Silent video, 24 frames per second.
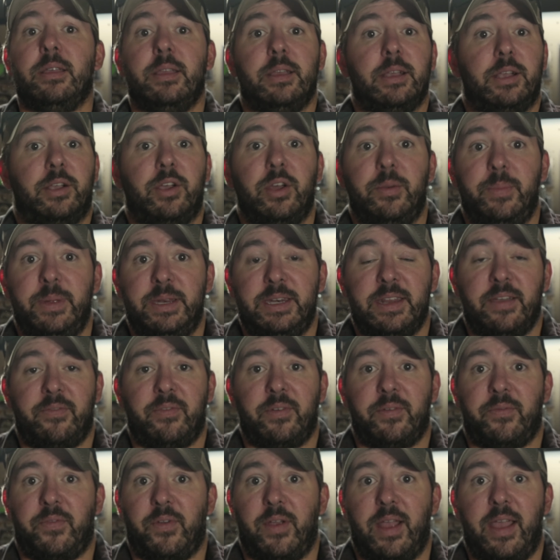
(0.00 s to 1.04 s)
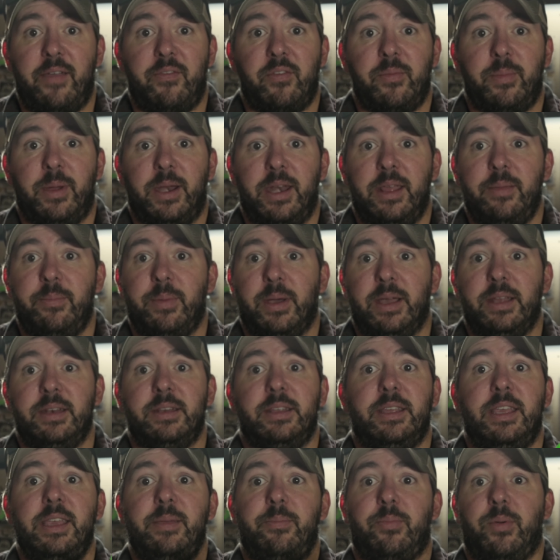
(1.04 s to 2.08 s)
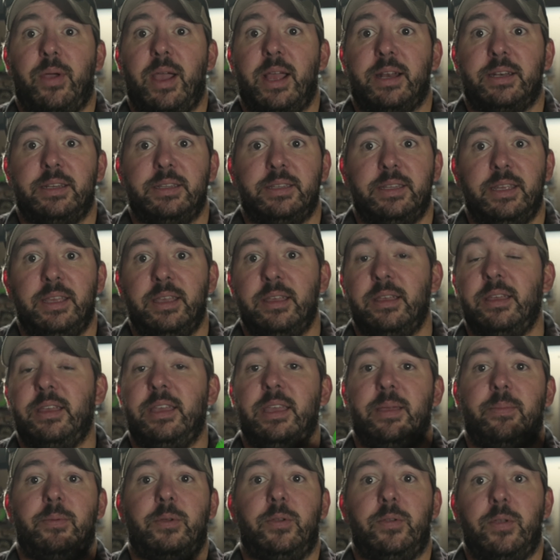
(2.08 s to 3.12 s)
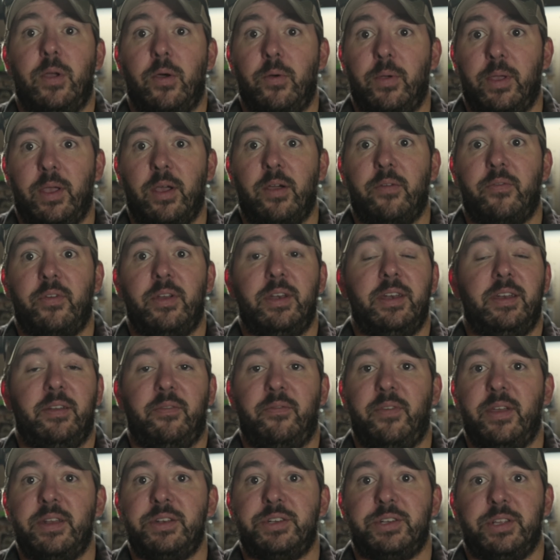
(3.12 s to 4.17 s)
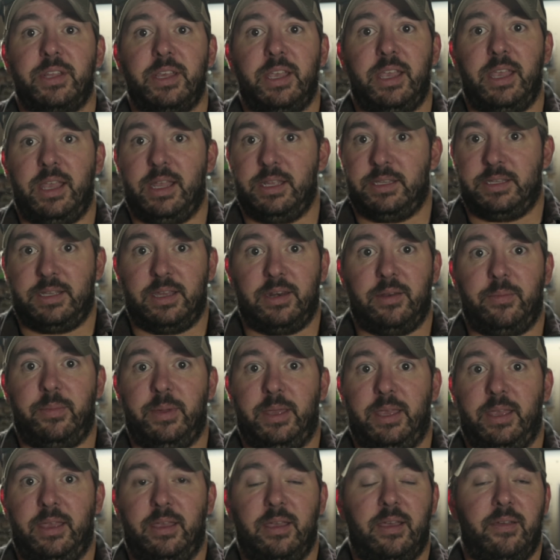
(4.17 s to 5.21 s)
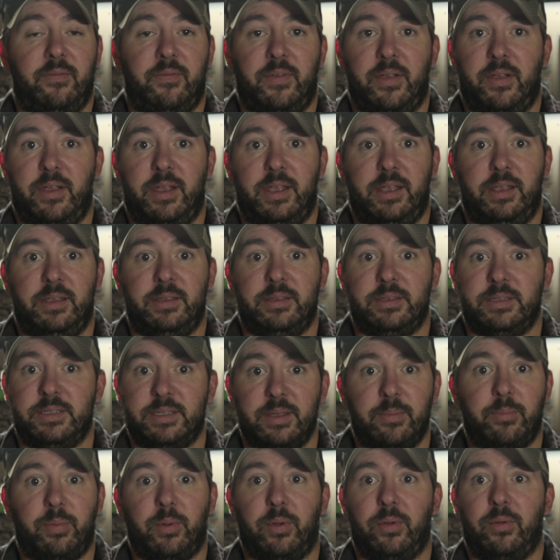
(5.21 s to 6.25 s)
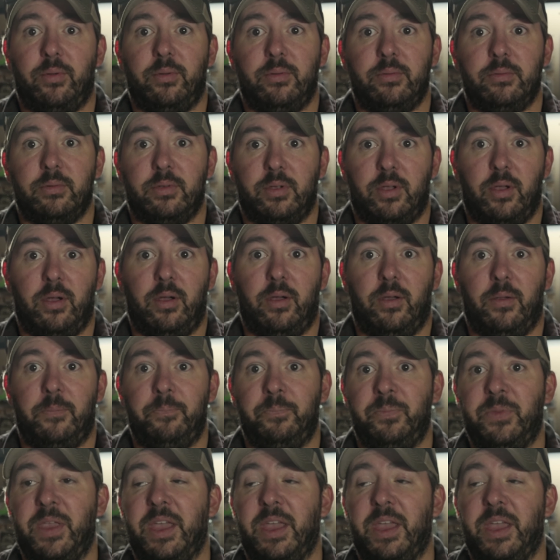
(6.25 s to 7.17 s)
Could be different for everybody, but keep practicing, keep going over it, and eventually it's going to be a very simple call.